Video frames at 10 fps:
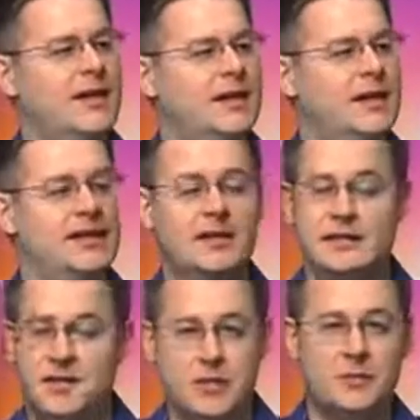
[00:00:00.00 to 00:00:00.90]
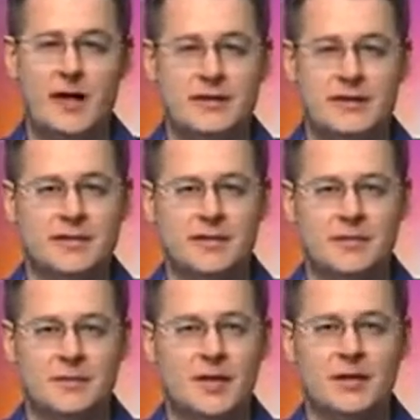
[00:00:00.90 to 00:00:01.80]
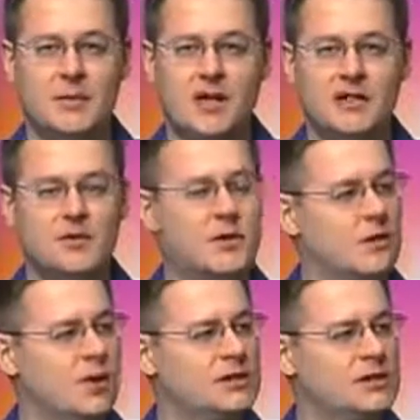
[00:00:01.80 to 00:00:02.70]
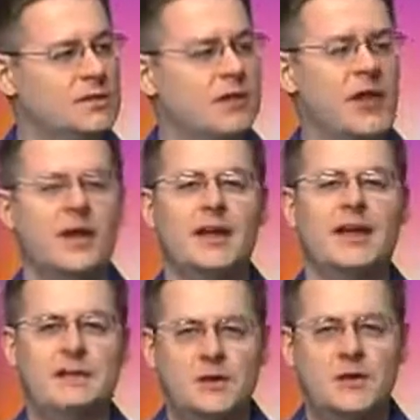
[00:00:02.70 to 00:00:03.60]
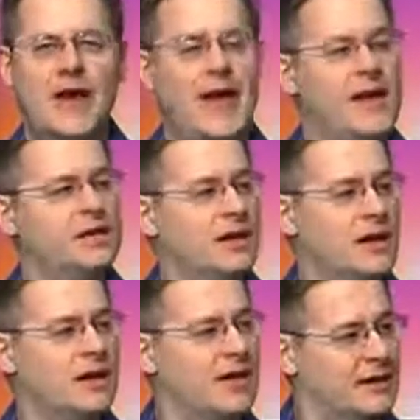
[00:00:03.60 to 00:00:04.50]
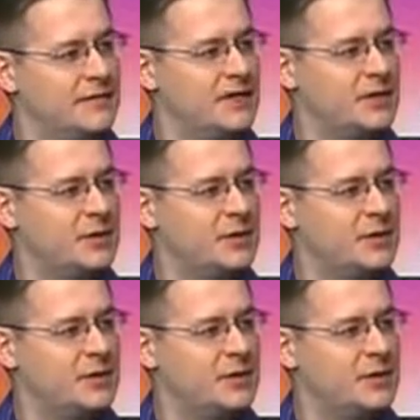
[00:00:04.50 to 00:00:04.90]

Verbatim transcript: And the idea is, and you could practice this on some monkey bars if you ever want to, mm. if you hang long enough in